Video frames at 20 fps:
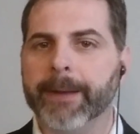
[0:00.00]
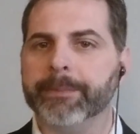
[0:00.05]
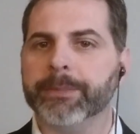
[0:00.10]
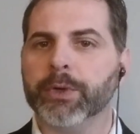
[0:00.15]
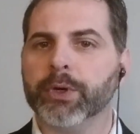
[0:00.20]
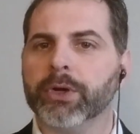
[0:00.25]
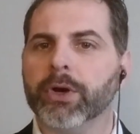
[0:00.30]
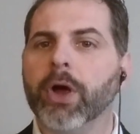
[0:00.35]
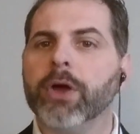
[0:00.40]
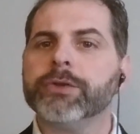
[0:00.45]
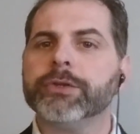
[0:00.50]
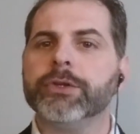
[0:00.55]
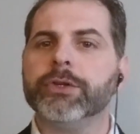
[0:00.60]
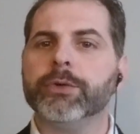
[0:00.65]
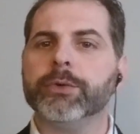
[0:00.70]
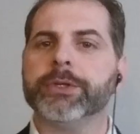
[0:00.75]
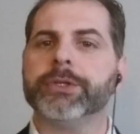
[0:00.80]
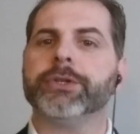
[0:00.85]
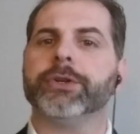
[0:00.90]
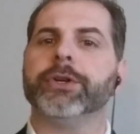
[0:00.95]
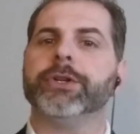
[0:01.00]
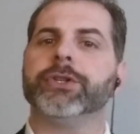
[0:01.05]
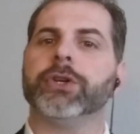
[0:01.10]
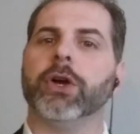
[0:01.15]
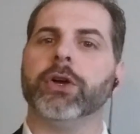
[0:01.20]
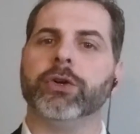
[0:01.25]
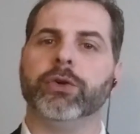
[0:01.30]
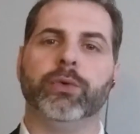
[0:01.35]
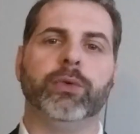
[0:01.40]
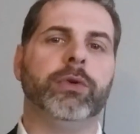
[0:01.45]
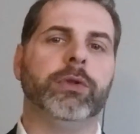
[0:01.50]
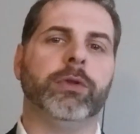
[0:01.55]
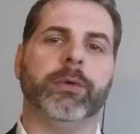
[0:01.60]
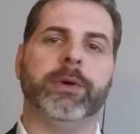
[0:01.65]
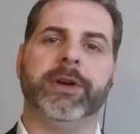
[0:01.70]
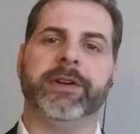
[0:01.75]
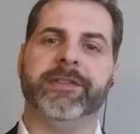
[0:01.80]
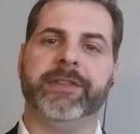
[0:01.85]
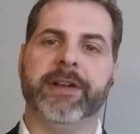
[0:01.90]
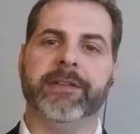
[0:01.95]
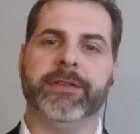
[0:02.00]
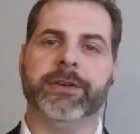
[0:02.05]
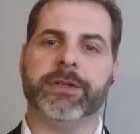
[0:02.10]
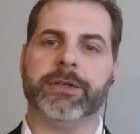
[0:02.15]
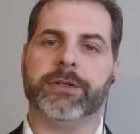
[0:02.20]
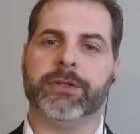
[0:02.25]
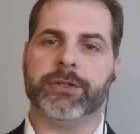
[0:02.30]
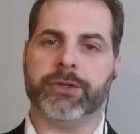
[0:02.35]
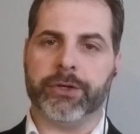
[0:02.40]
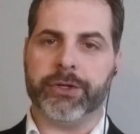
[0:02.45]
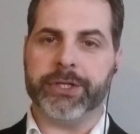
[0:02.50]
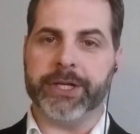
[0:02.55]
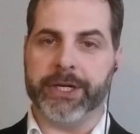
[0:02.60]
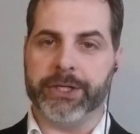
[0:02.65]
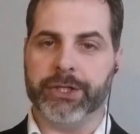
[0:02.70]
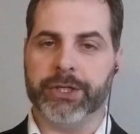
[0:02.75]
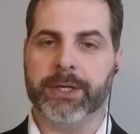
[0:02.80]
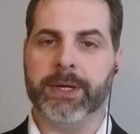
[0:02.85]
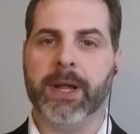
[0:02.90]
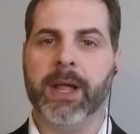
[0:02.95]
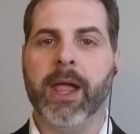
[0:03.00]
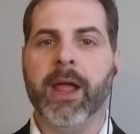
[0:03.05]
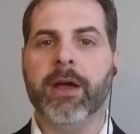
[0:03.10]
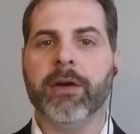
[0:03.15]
You can also do a search on Google or your favorite search engine